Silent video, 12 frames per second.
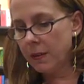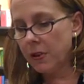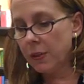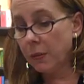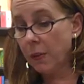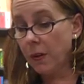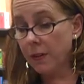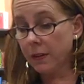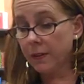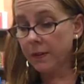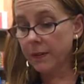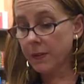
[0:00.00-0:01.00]
When she
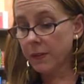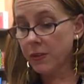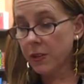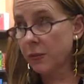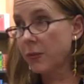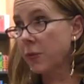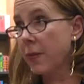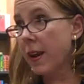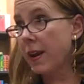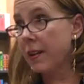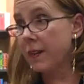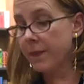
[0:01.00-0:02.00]
woke, she was
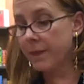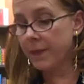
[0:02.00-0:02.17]
red.